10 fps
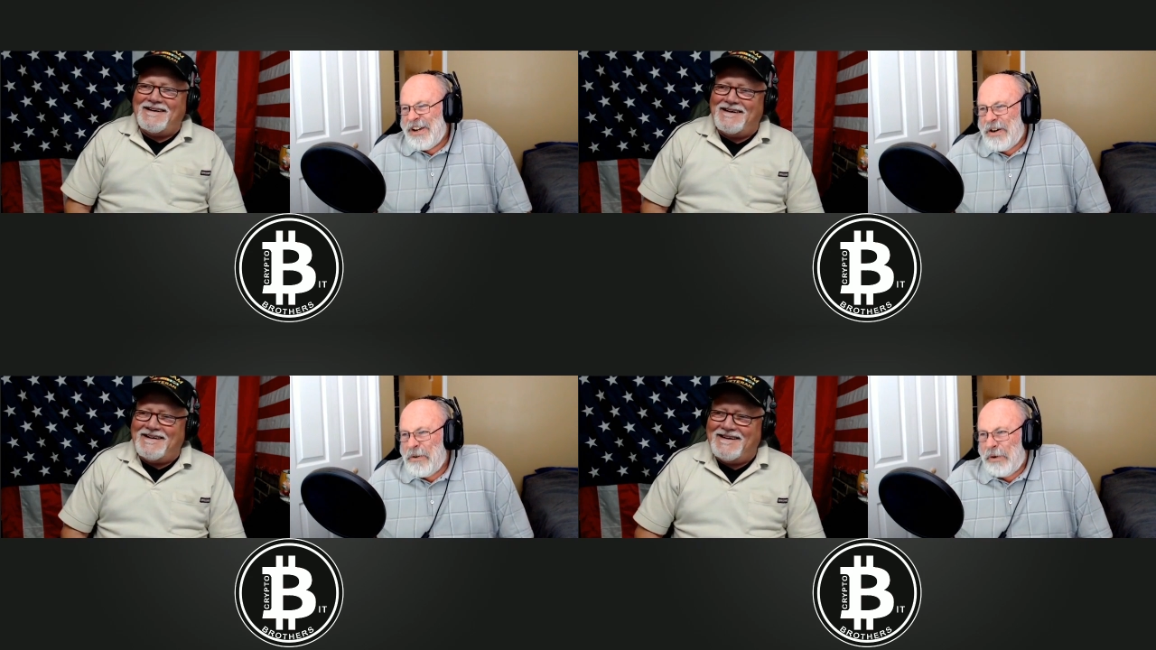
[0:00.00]

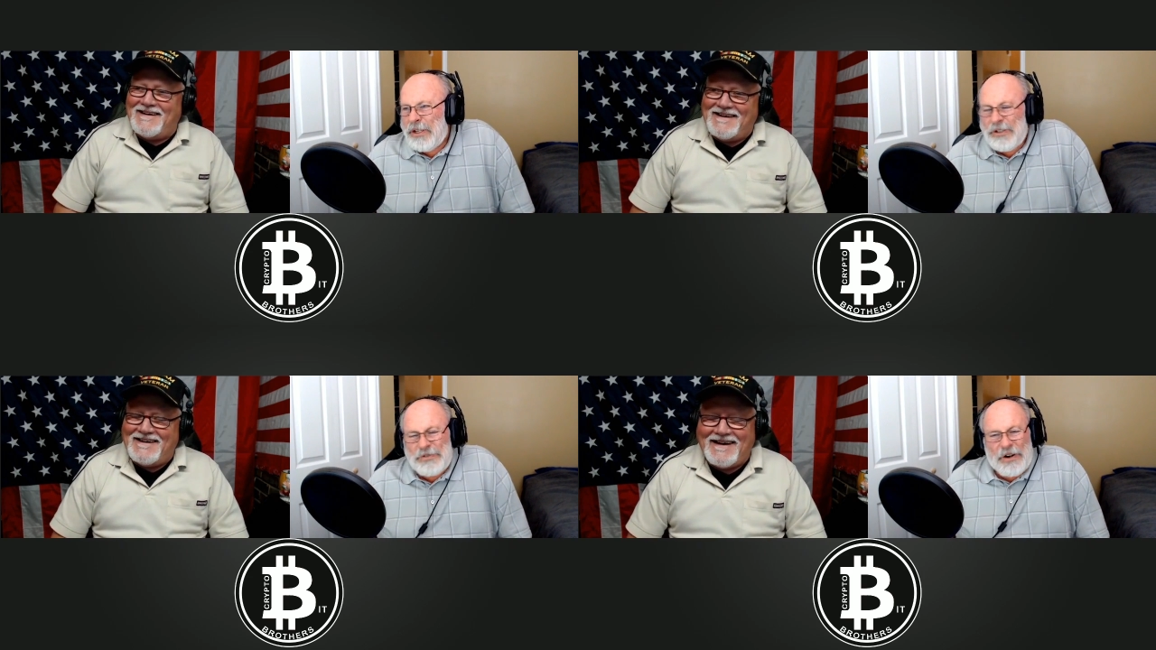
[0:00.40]
Speaker 1: We
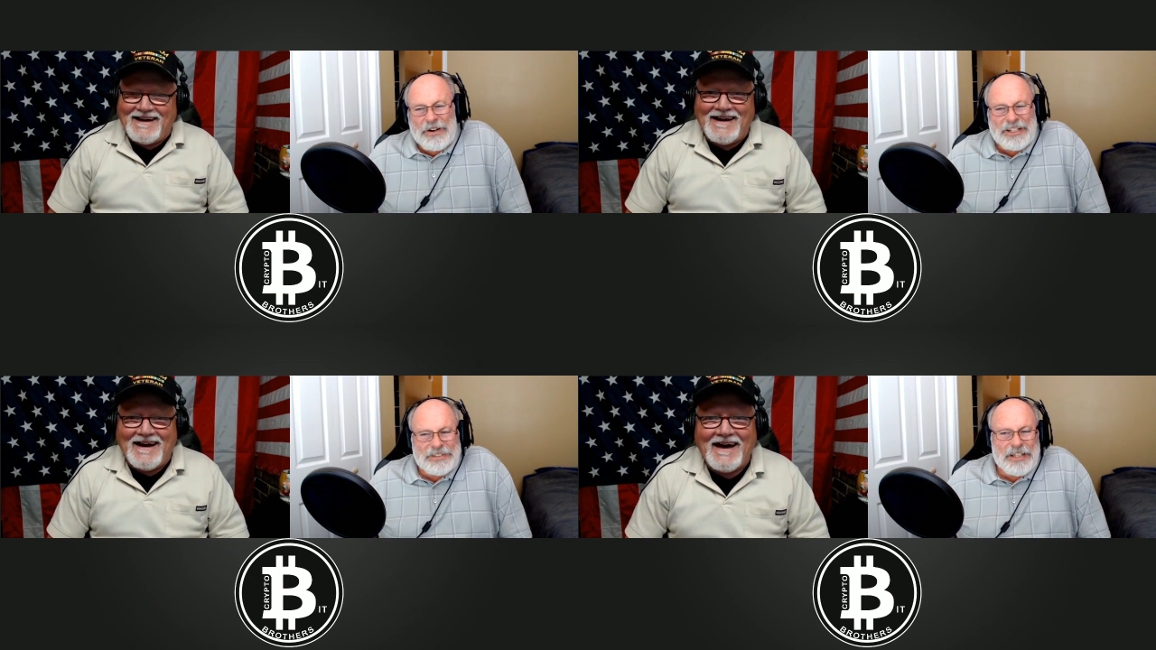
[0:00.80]
use
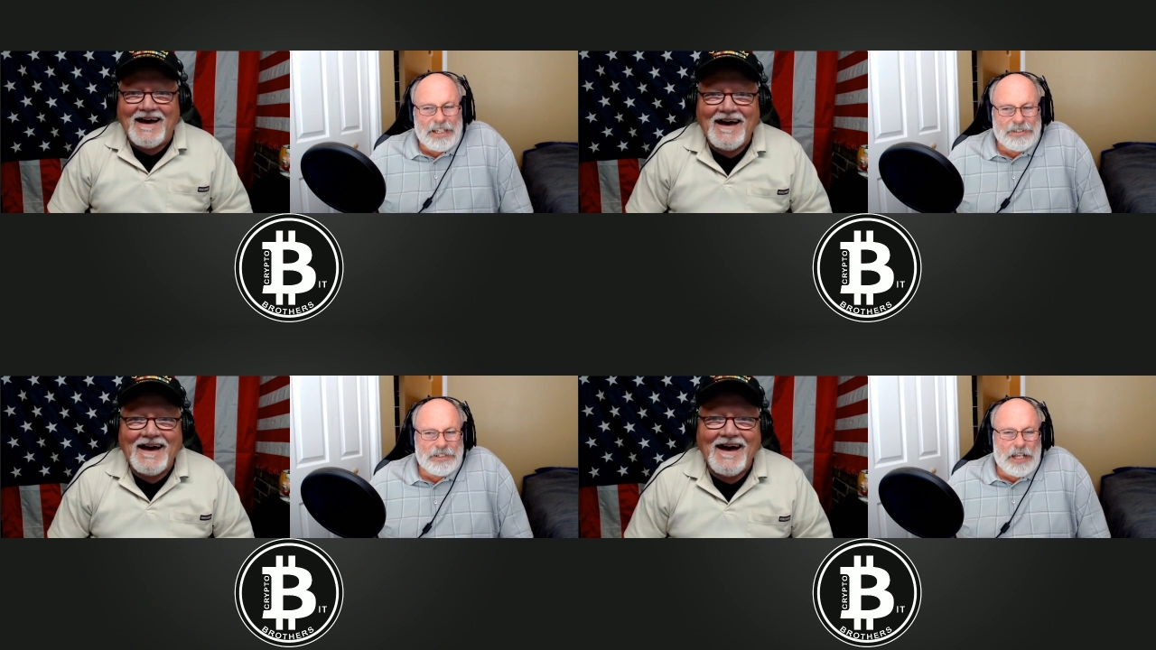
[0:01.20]
various
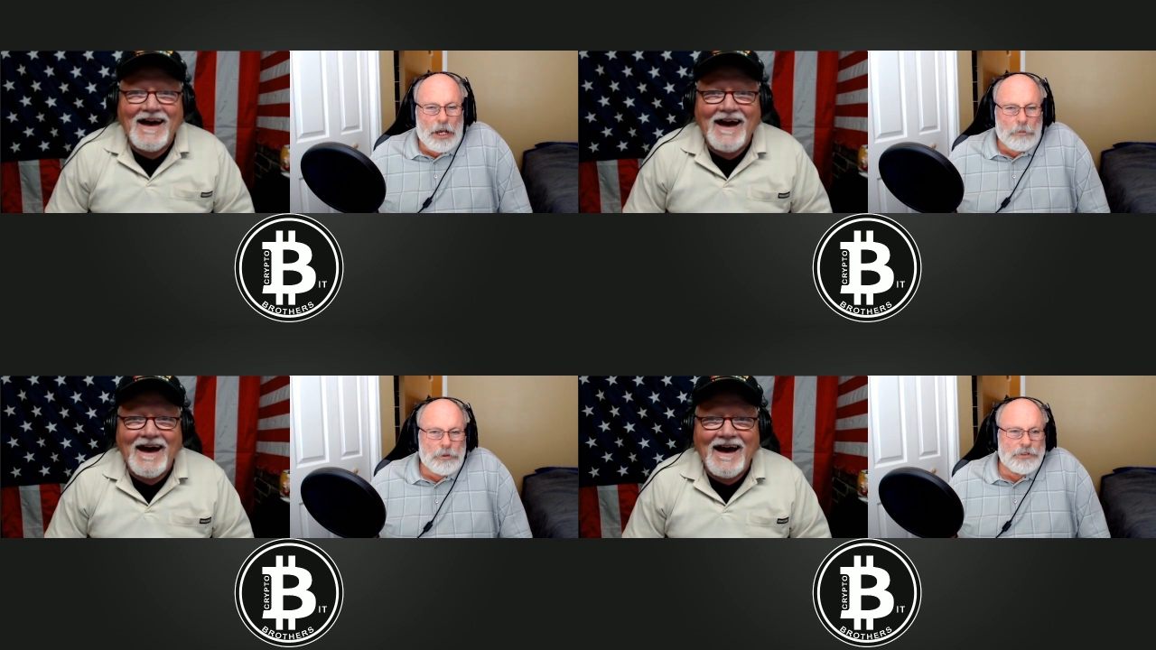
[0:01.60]
things to
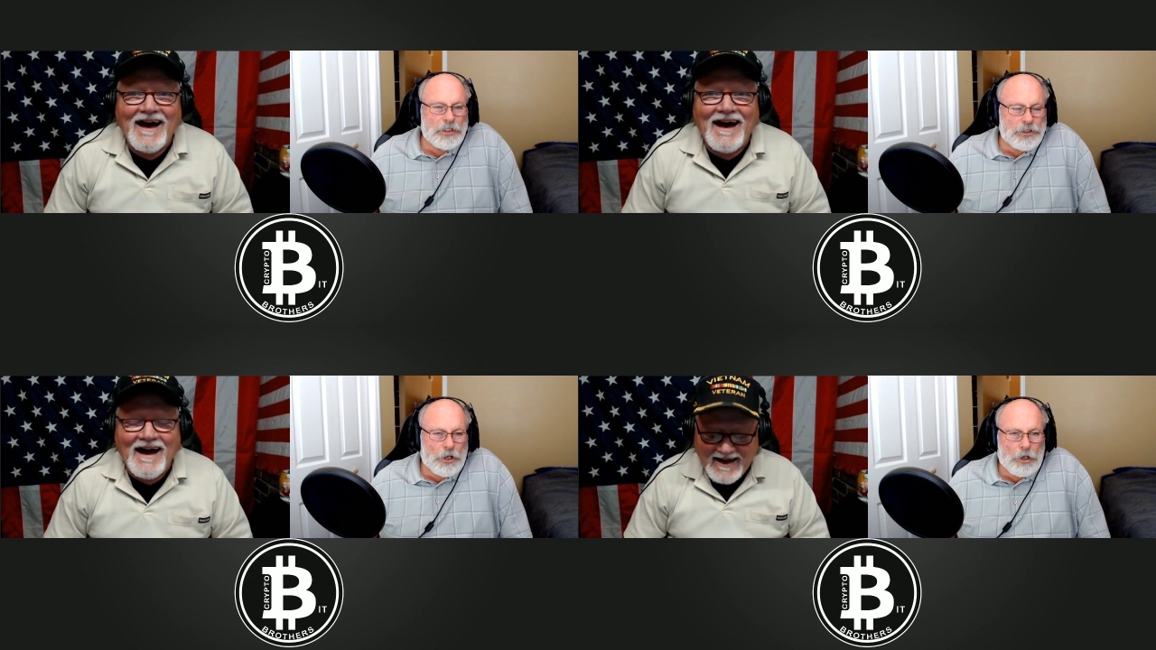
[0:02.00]
help us
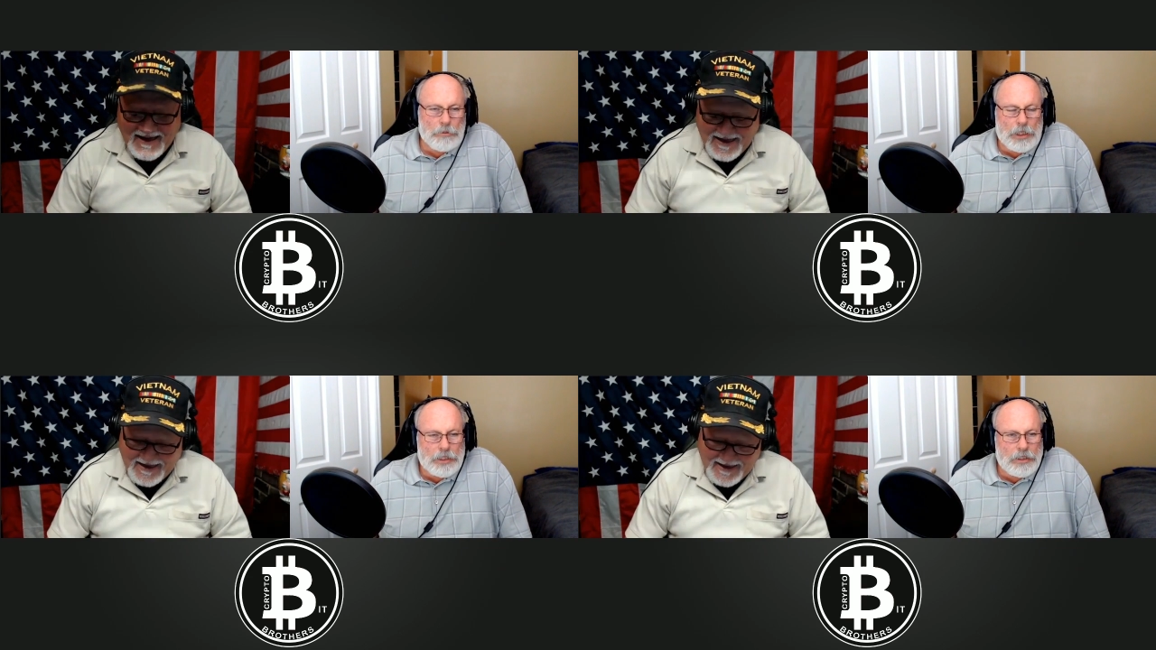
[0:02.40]

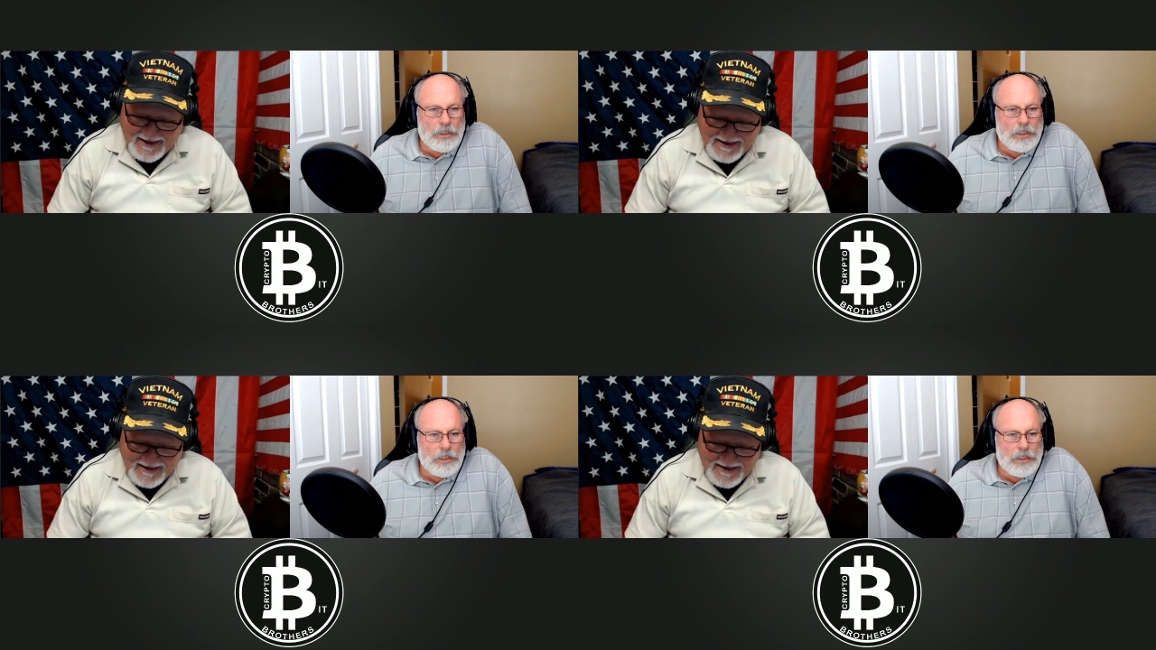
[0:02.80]
determine